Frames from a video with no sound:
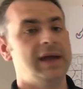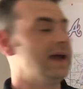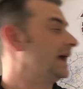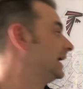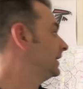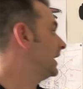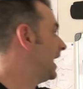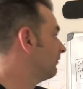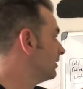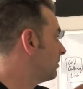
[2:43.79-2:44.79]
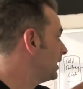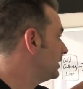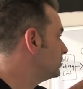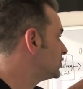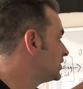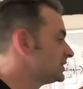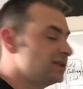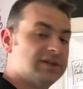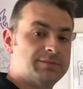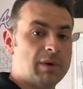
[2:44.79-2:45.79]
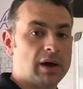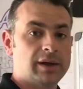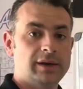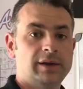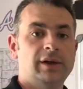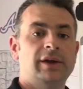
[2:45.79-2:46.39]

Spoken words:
And everybody who sits in this bucket,